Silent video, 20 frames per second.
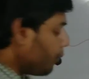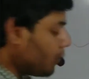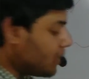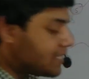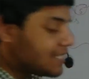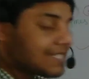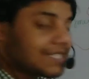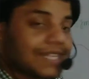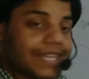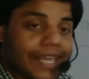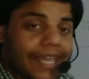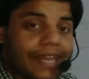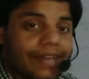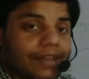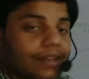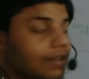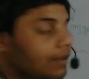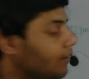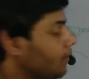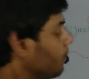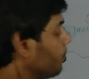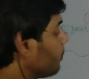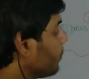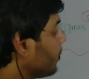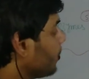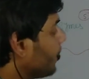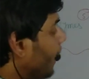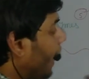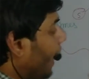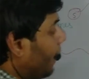will scan
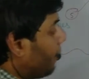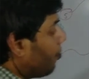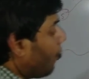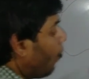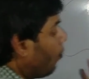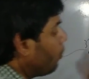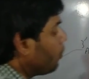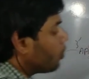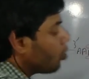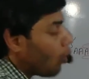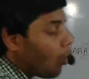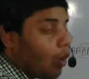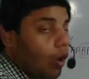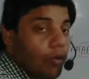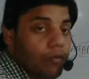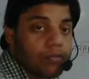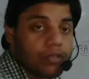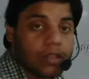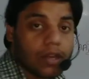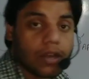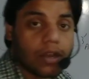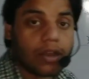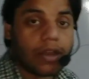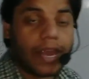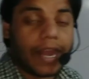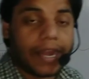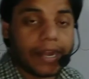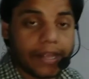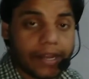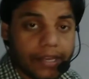the amount of the
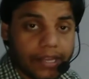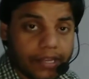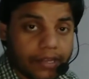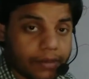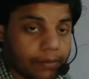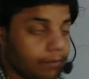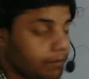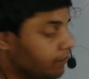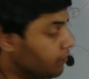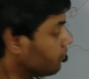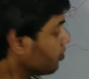adenine.